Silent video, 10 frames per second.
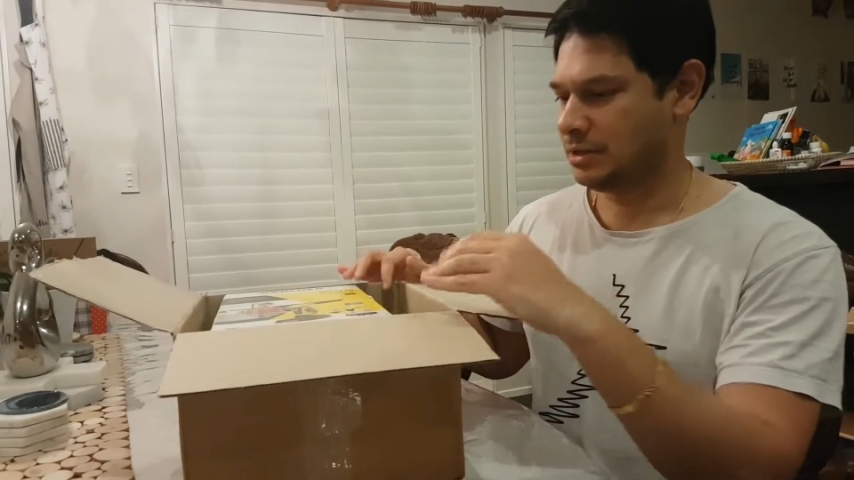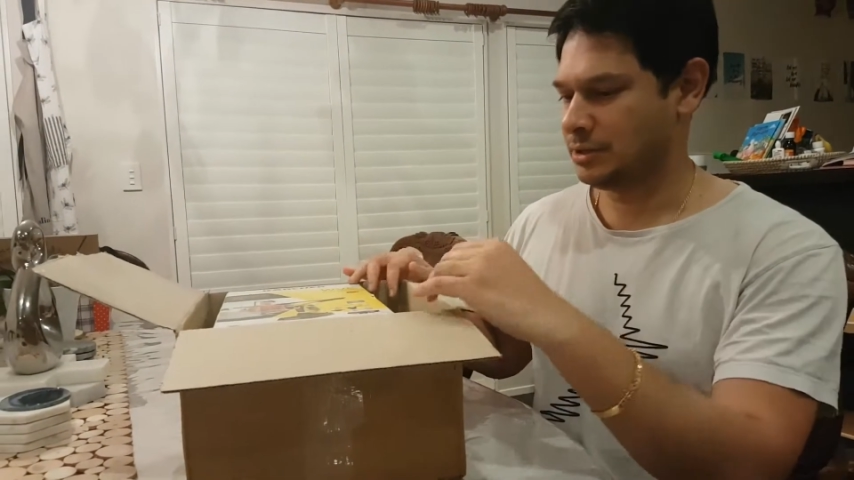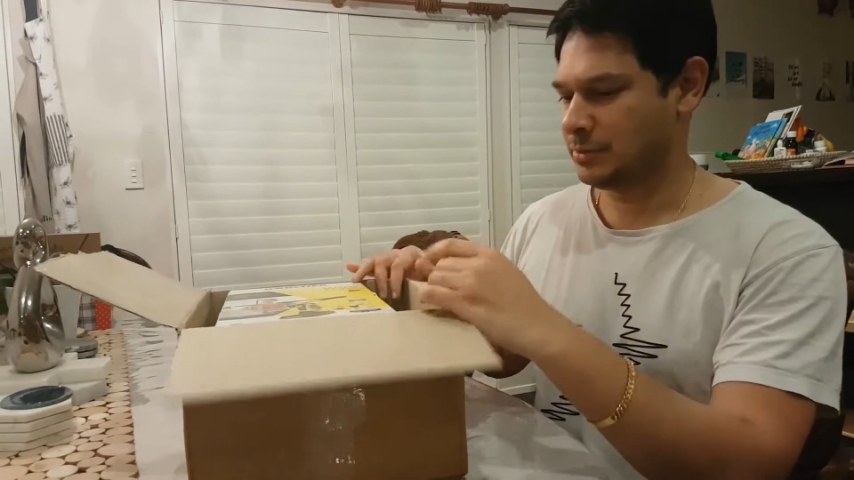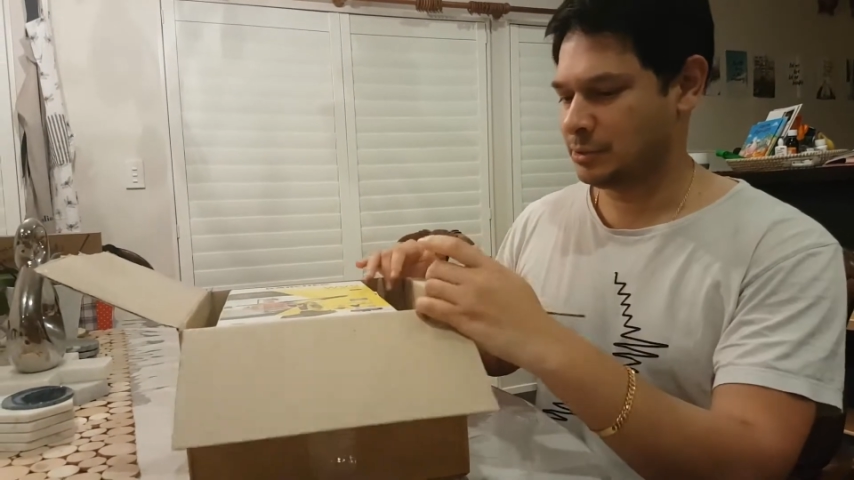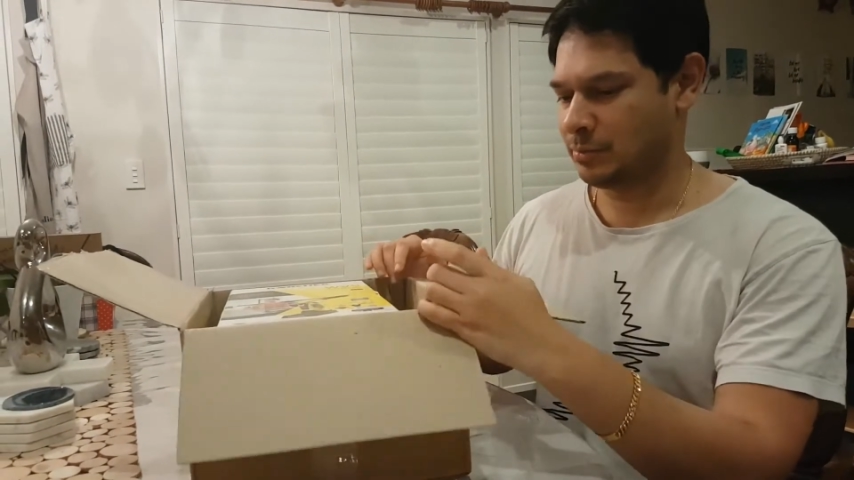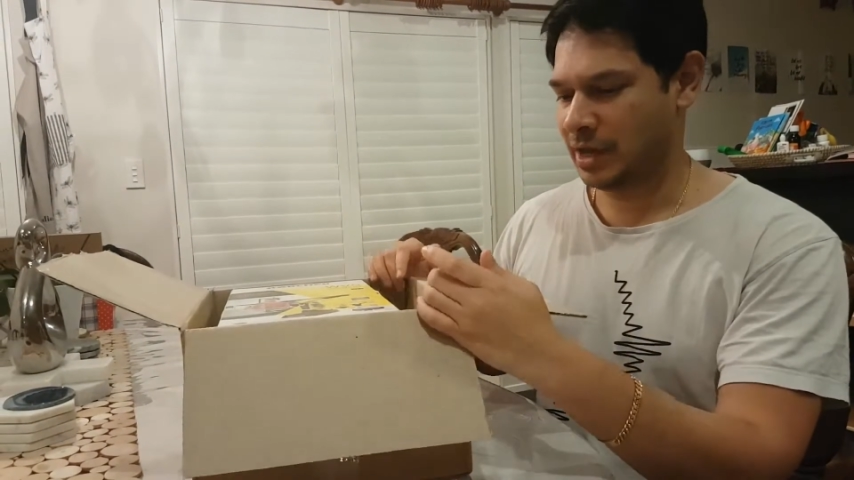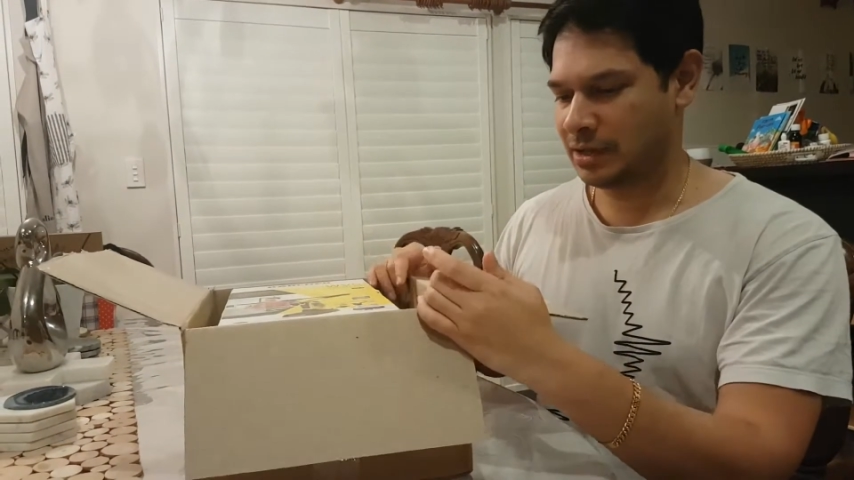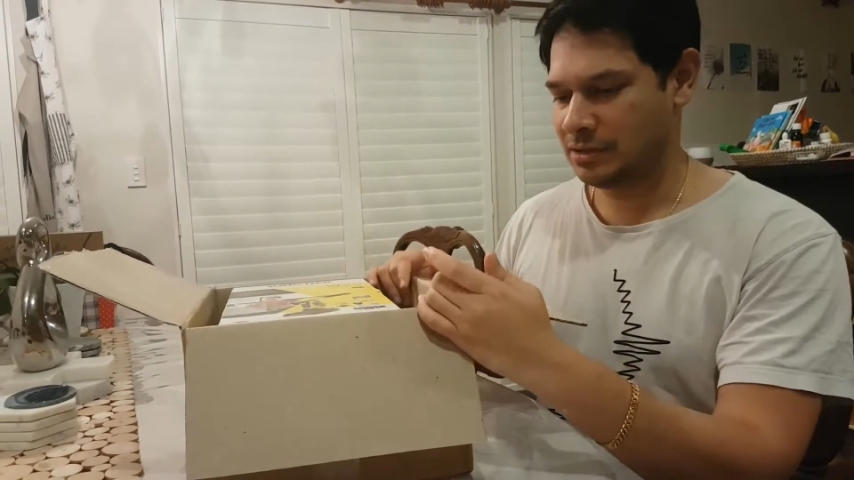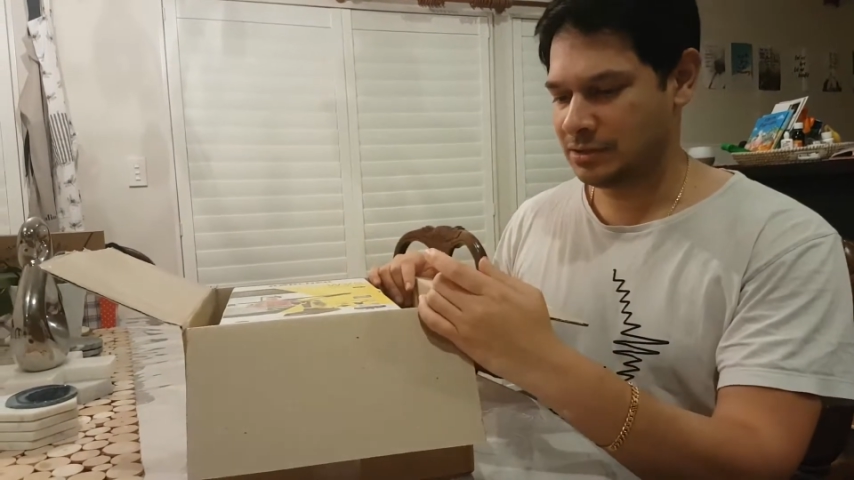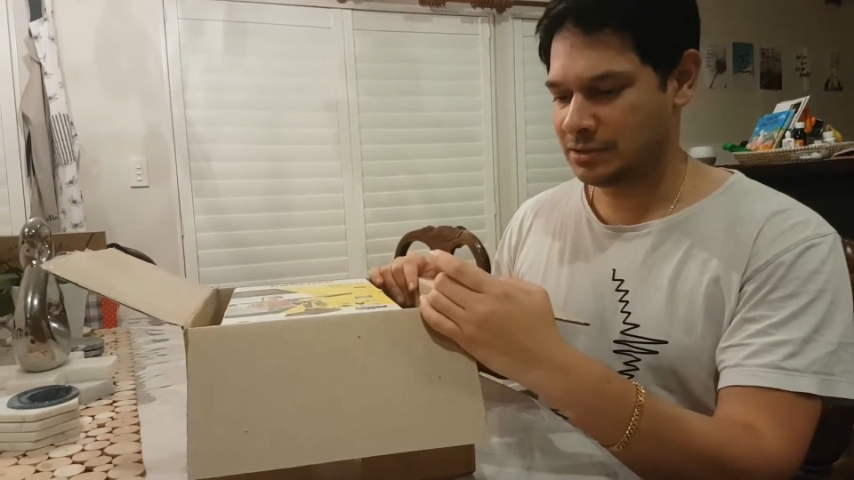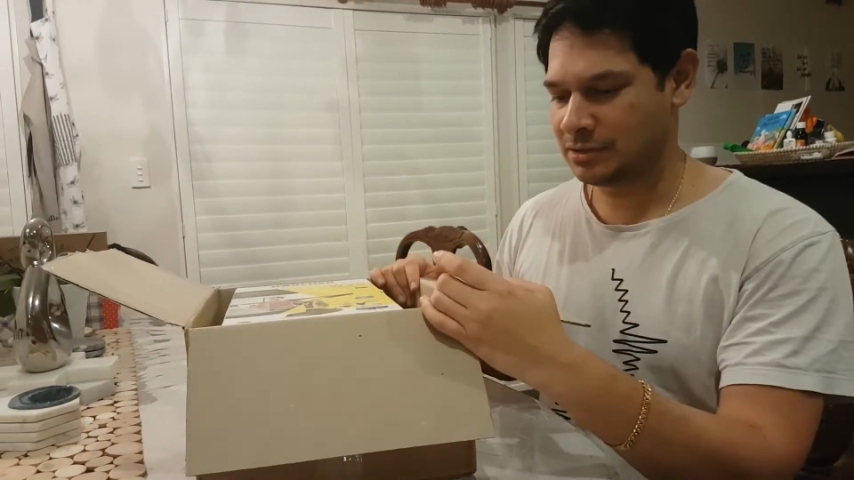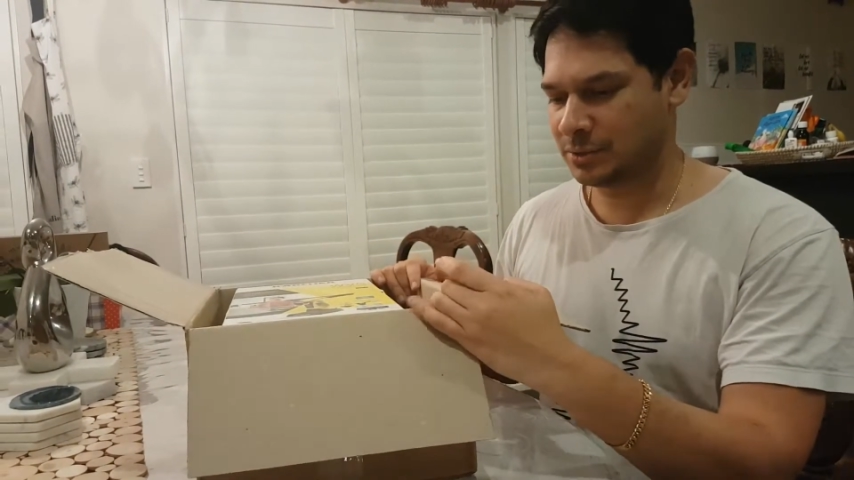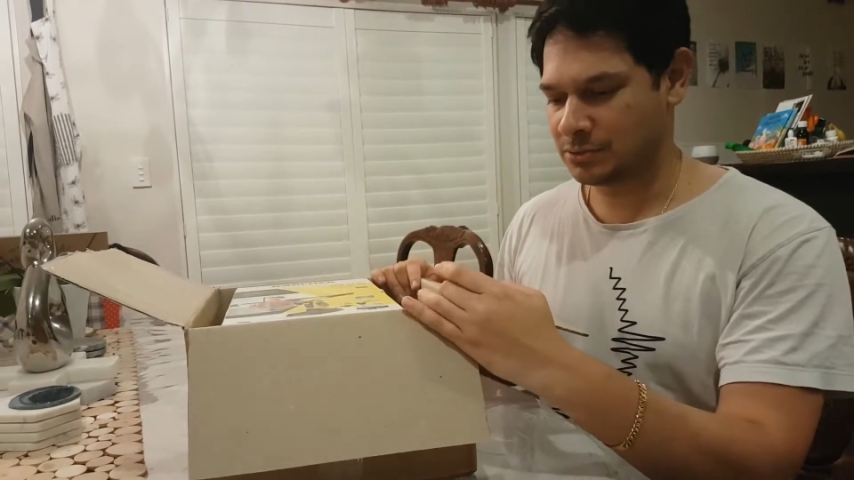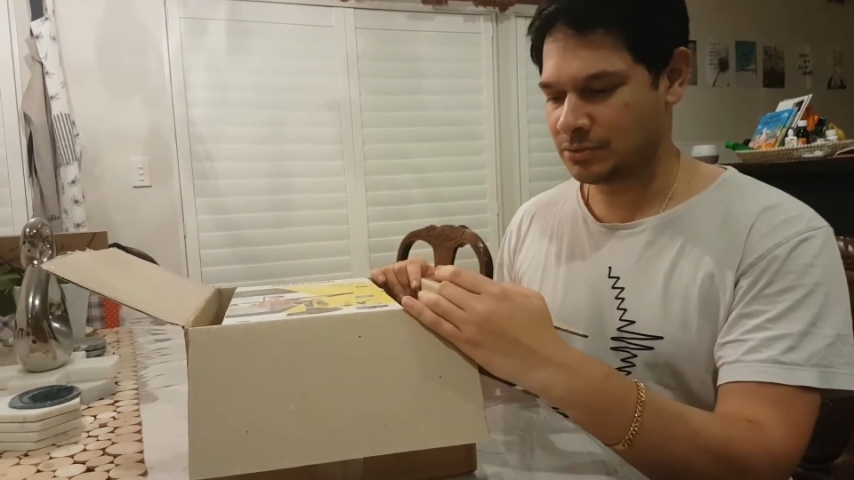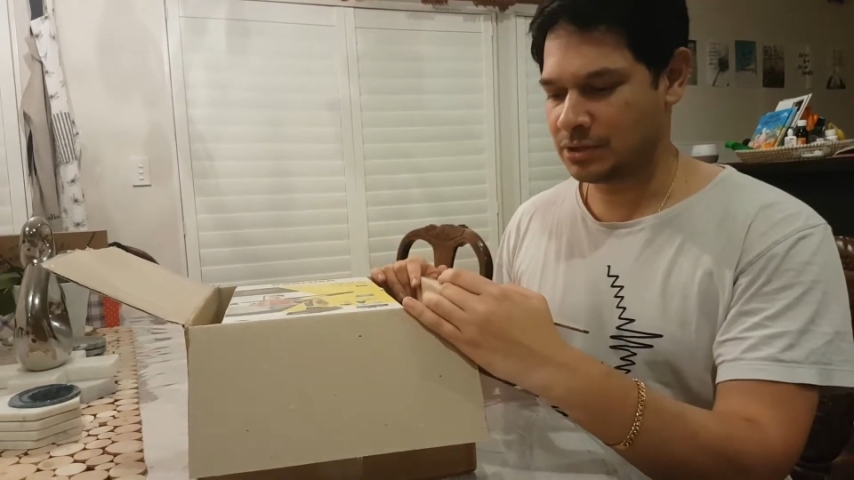a special package and a special